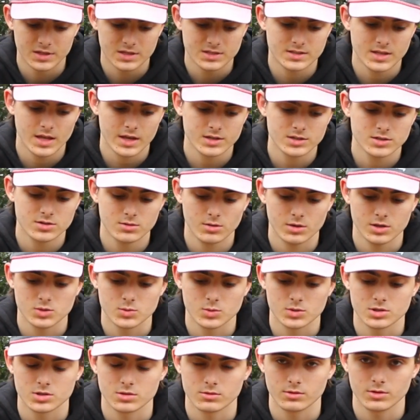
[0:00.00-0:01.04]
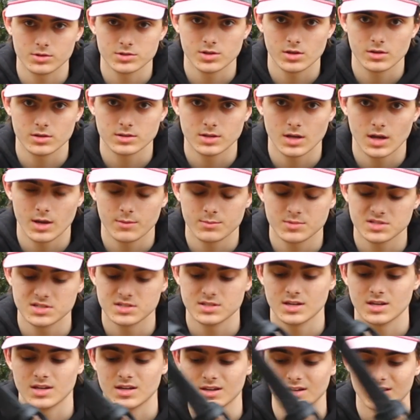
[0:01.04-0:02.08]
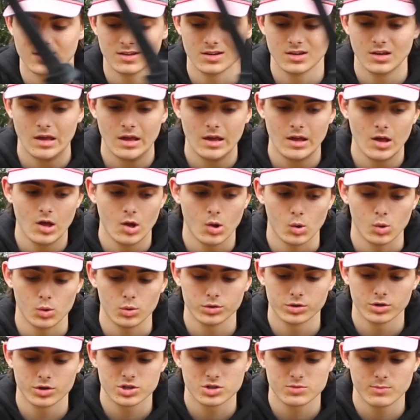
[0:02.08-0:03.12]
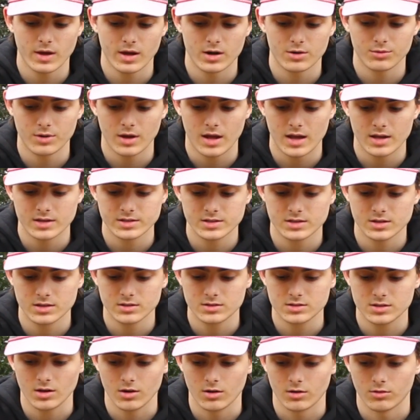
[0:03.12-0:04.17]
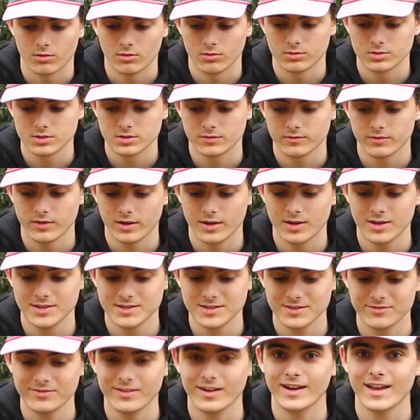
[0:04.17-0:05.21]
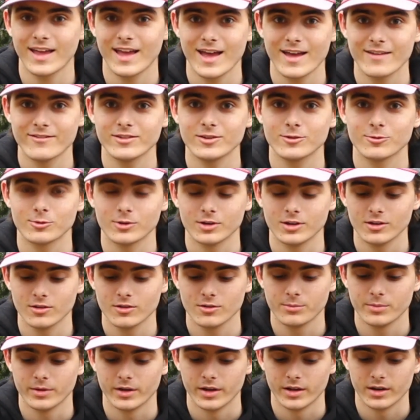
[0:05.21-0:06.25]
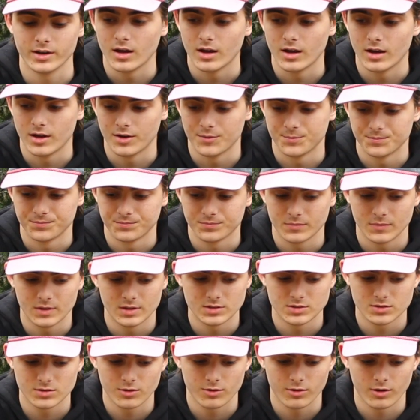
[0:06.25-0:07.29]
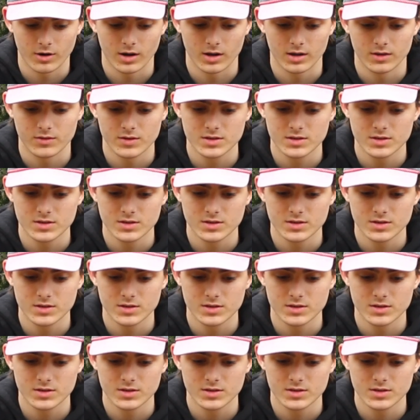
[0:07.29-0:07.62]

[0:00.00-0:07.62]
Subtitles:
these next 2 I switch the reels all the time. This is a older Shimano Nasi, so it's a very heavy reel, but it's great.